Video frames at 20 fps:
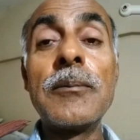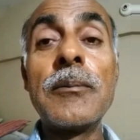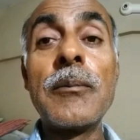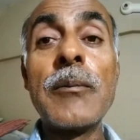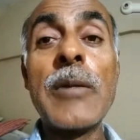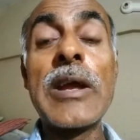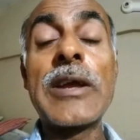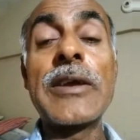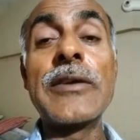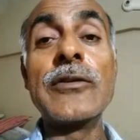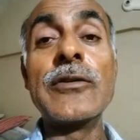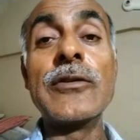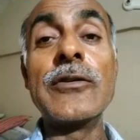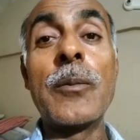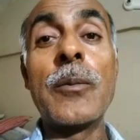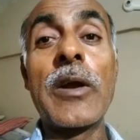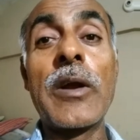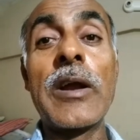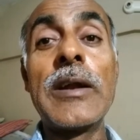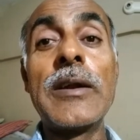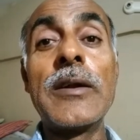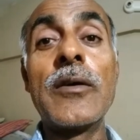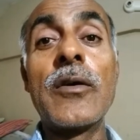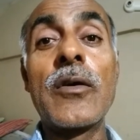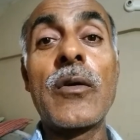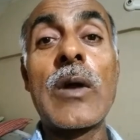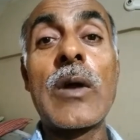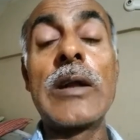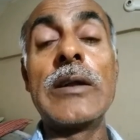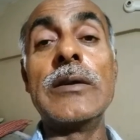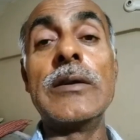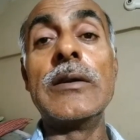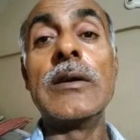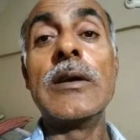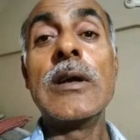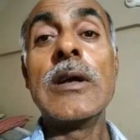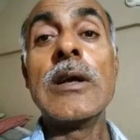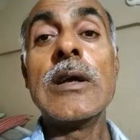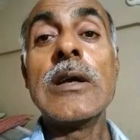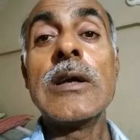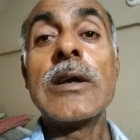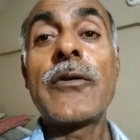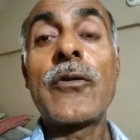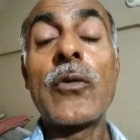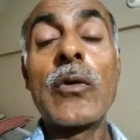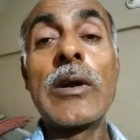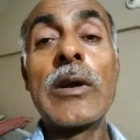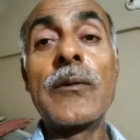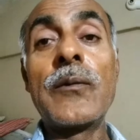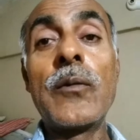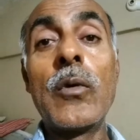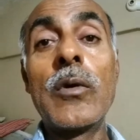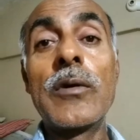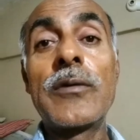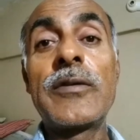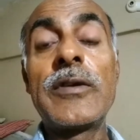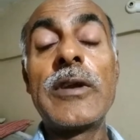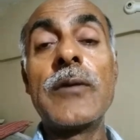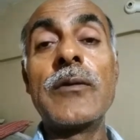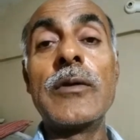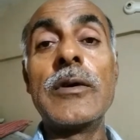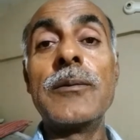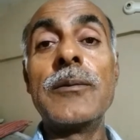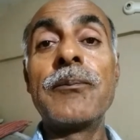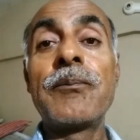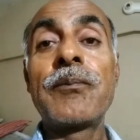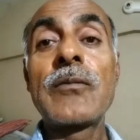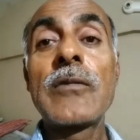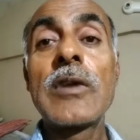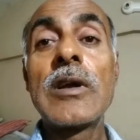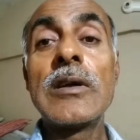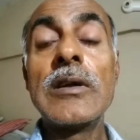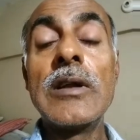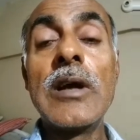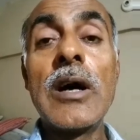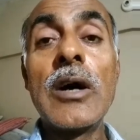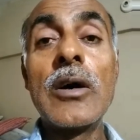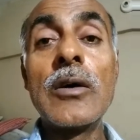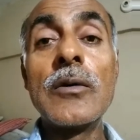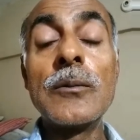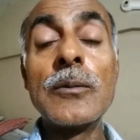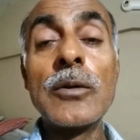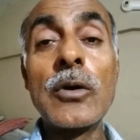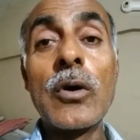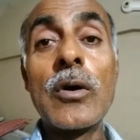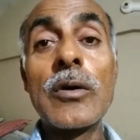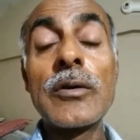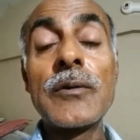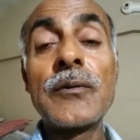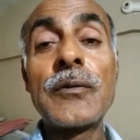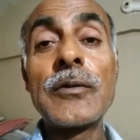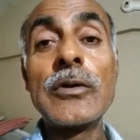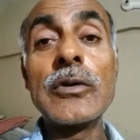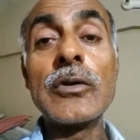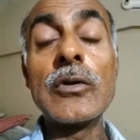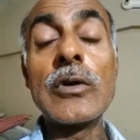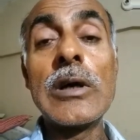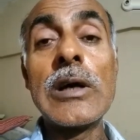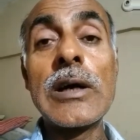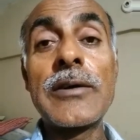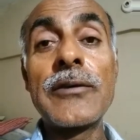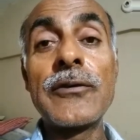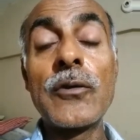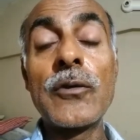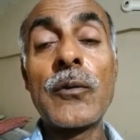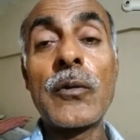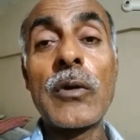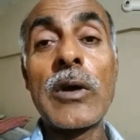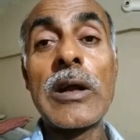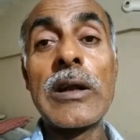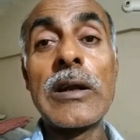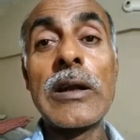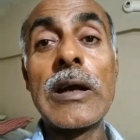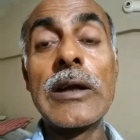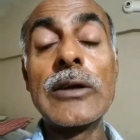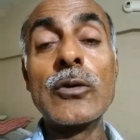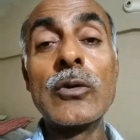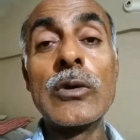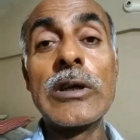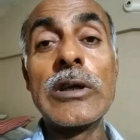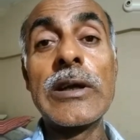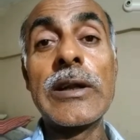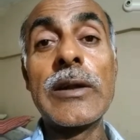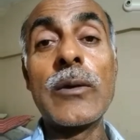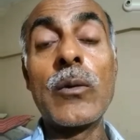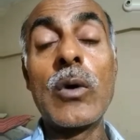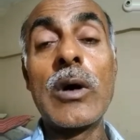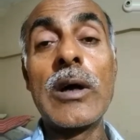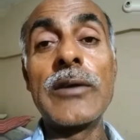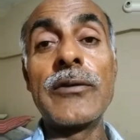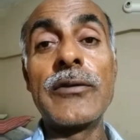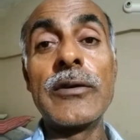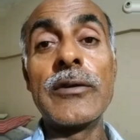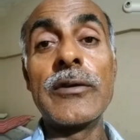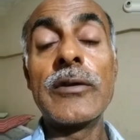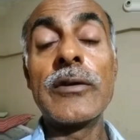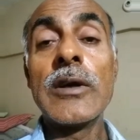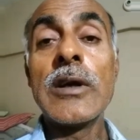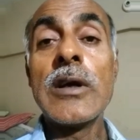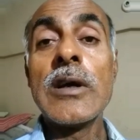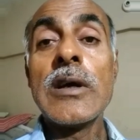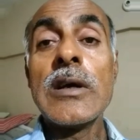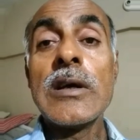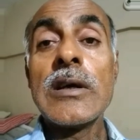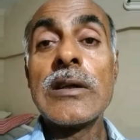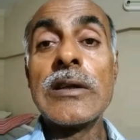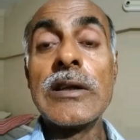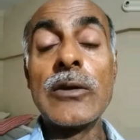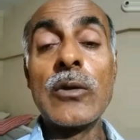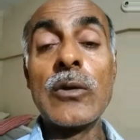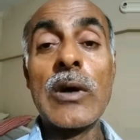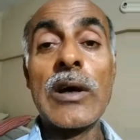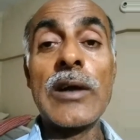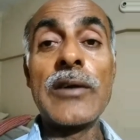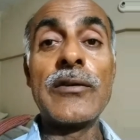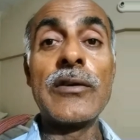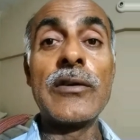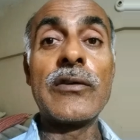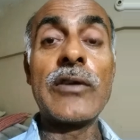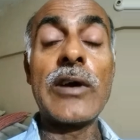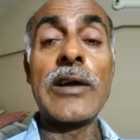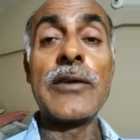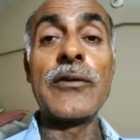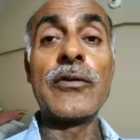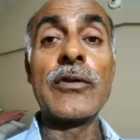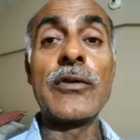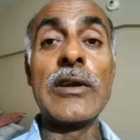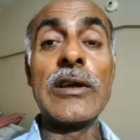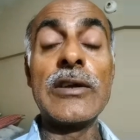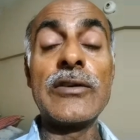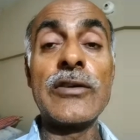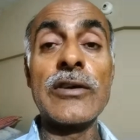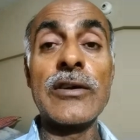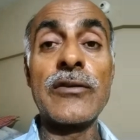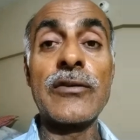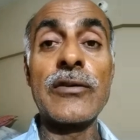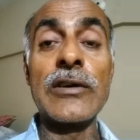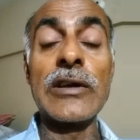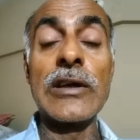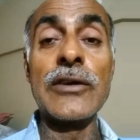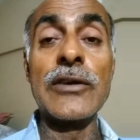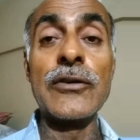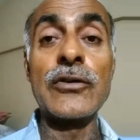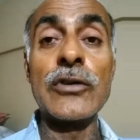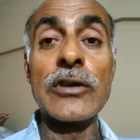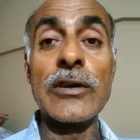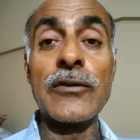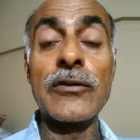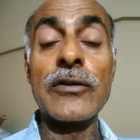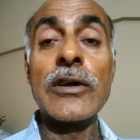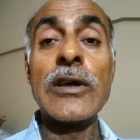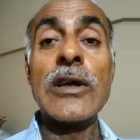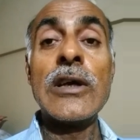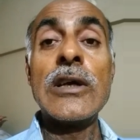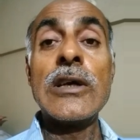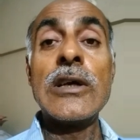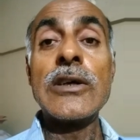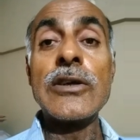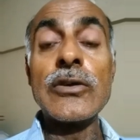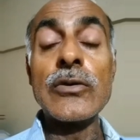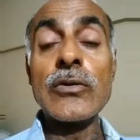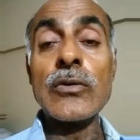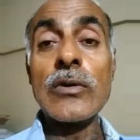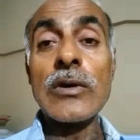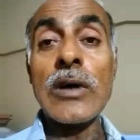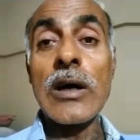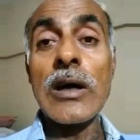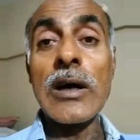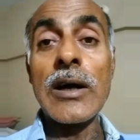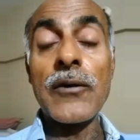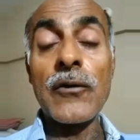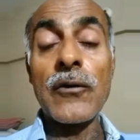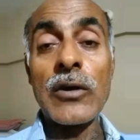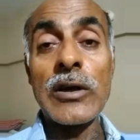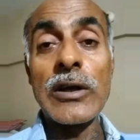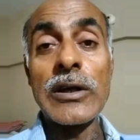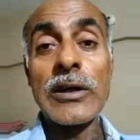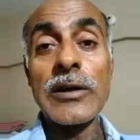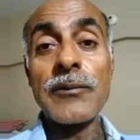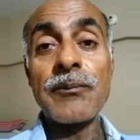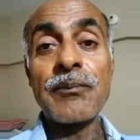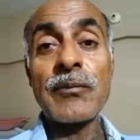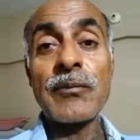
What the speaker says: making your brain run 24/7. Now, because of your schizophrenia, you hear the voices. The noises, hallucinations, delusions, you are already